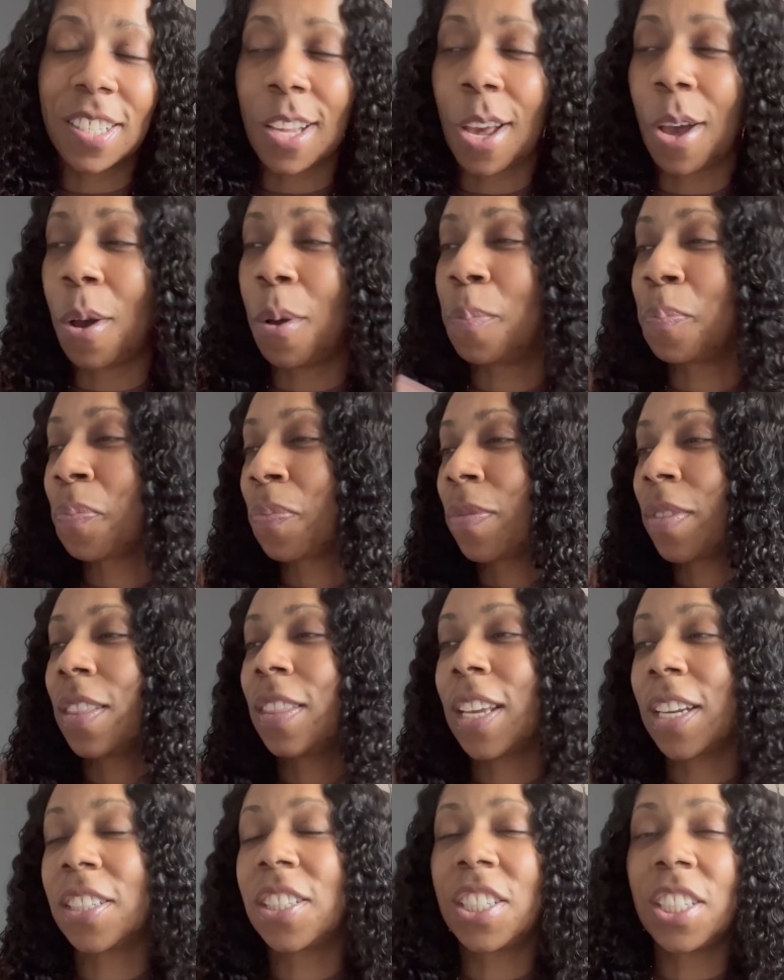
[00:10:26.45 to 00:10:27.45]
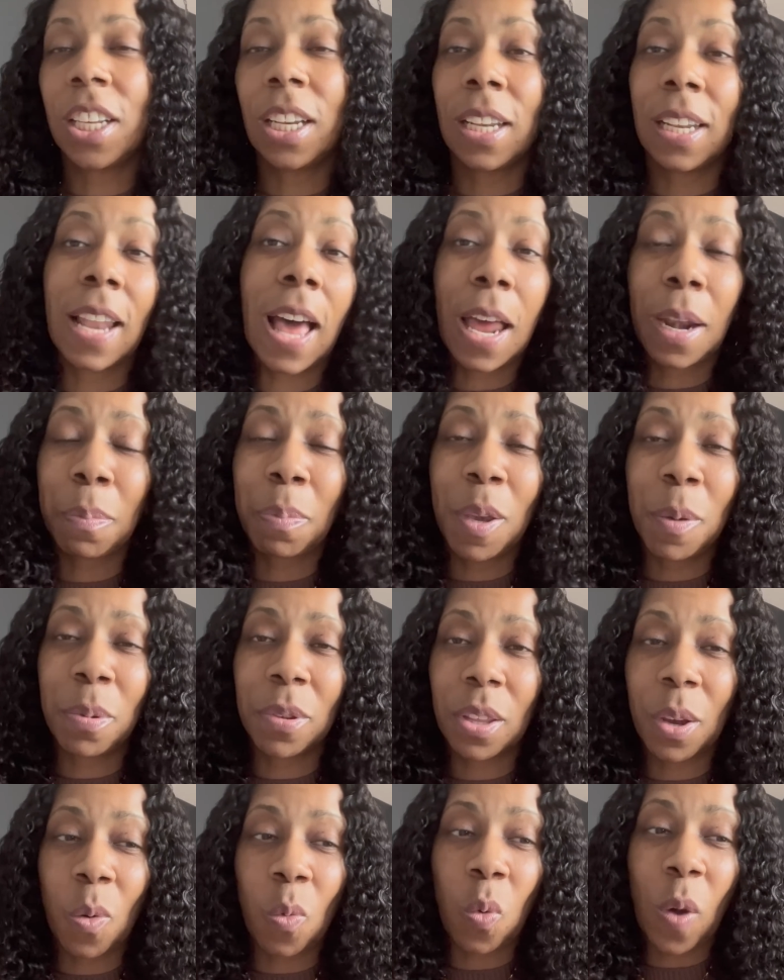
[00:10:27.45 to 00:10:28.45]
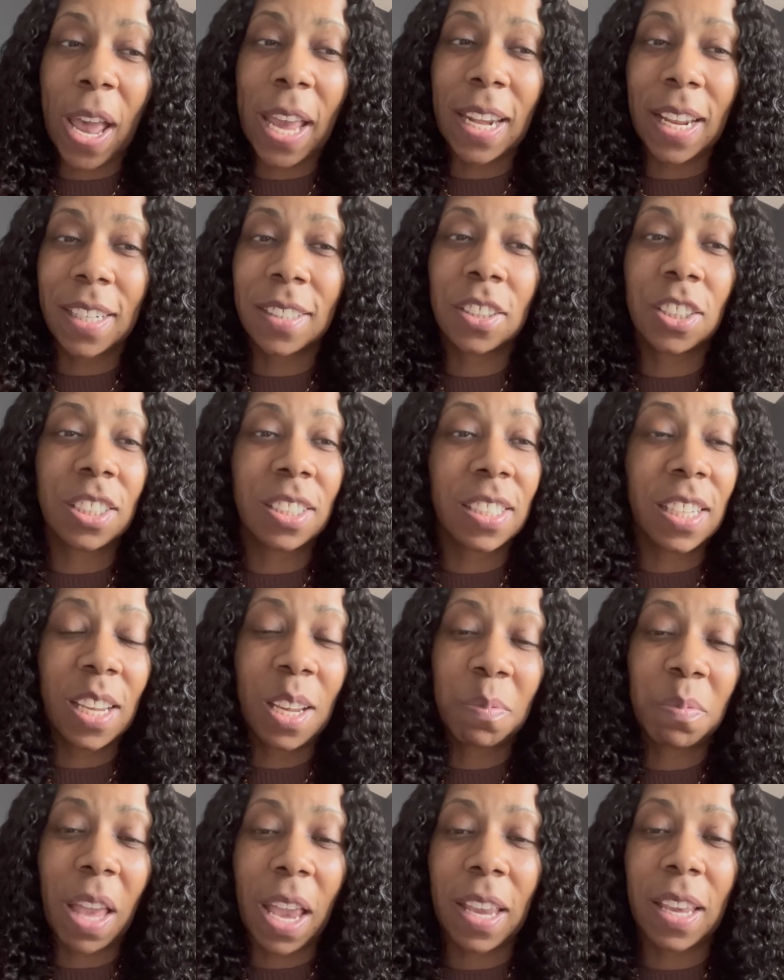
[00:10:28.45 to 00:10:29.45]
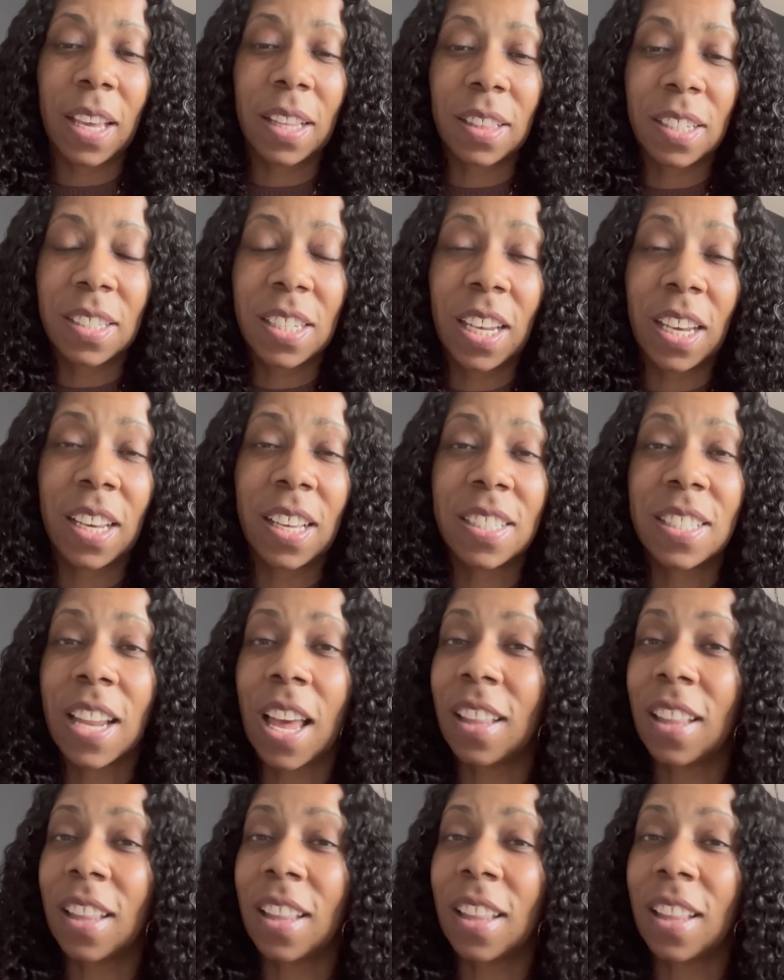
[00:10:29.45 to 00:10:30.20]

So there's still a lot of people they're waiting to see if they can get the tickets.